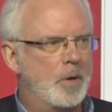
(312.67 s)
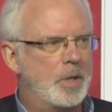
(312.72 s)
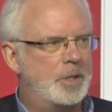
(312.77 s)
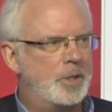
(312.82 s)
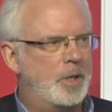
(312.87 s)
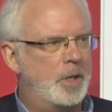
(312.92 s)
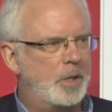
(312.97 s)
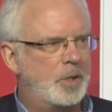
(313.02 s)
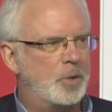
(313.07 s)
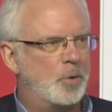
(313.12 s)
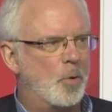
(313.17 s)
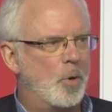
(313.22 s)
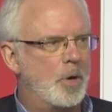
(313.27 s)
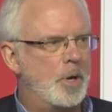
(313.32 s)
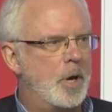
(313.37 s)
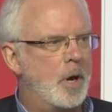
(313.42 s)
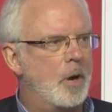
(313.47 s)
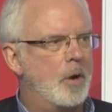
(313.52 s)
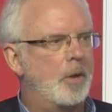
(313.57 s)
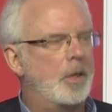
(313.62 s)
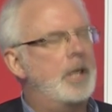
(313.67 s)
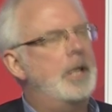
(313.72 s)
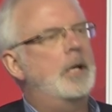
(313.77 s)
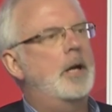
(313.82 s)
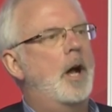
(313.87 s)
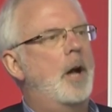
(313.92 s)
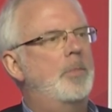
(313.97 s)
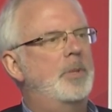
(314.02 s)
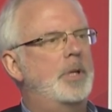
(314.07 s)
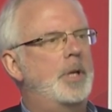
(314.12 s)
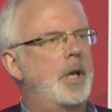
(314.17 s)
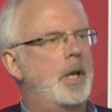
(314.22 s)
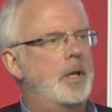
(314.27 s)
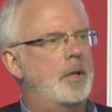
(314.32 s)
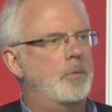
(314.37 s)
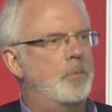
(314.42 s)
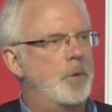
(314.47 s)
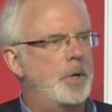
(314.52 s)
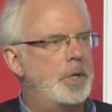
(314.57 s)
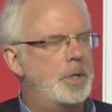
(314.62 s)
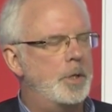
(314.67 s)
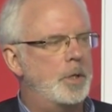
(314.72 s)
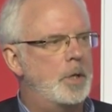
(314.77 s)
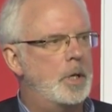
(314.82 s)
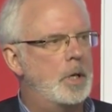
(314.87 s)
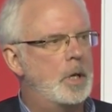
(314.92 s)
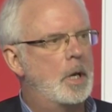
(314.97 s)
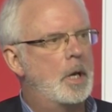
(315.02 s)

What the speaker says: It's an extraordinarily complicated region,